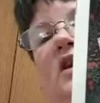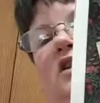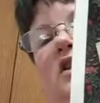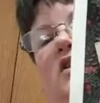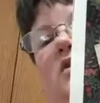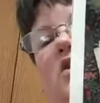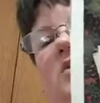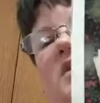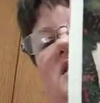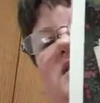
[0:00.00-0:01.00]
little
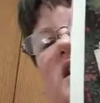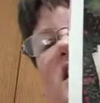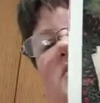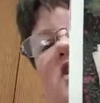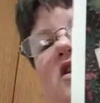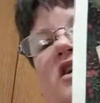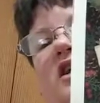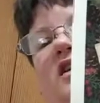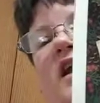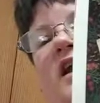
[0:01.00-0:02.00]
ornaments, and I'm
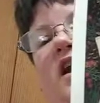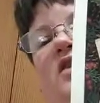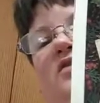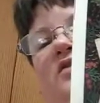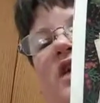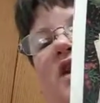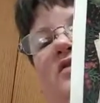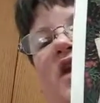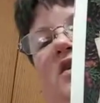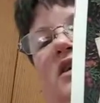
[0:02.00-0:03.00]
talking they are are
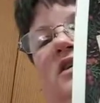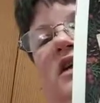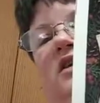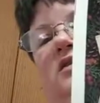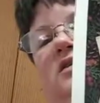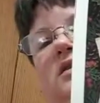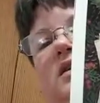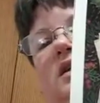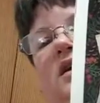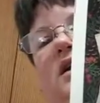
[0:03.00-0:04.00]
very little
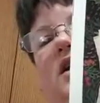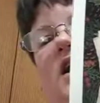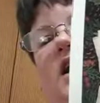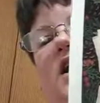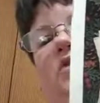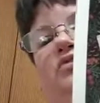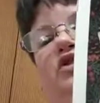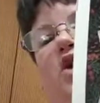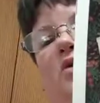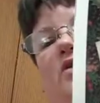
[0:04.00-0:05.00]
um,
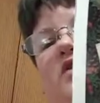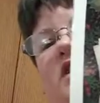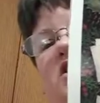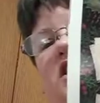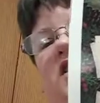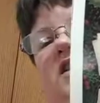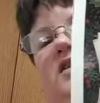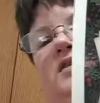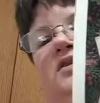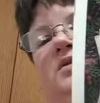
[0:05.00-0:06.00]
total finish, I think,
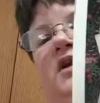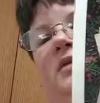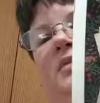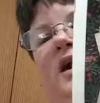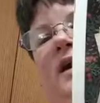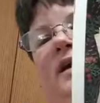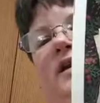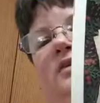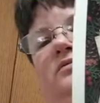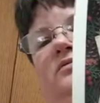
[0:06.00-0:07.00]
is three
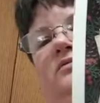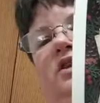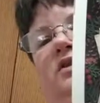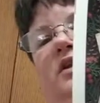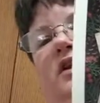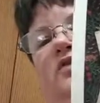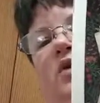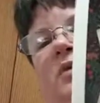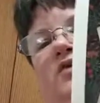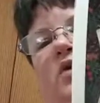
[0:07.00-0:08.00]
by or like four
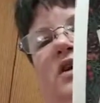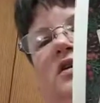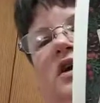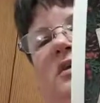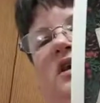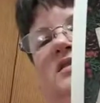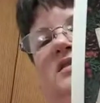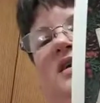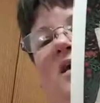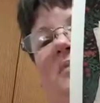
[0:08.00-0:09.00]
by four. I mean, it's
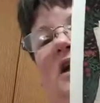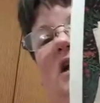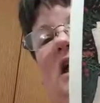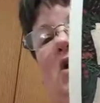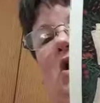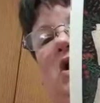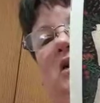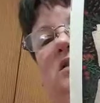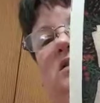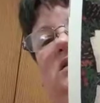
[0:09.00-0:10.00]
not big at
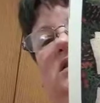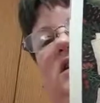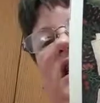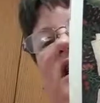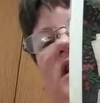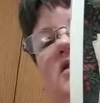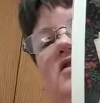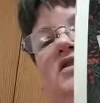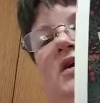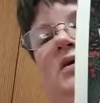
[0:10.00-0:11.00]
all. And
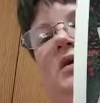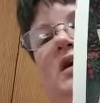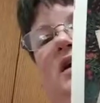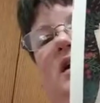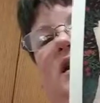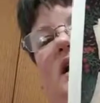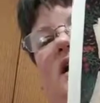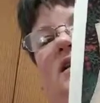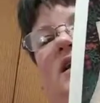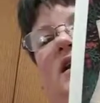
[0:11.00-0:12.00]
so I
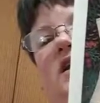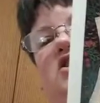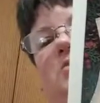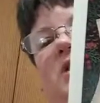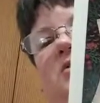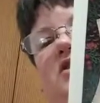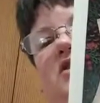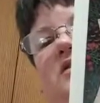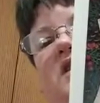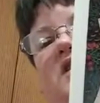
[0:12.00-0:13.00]
think I should be able to
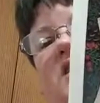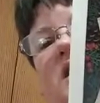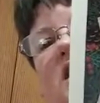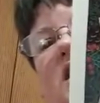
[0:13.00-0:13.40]
do this.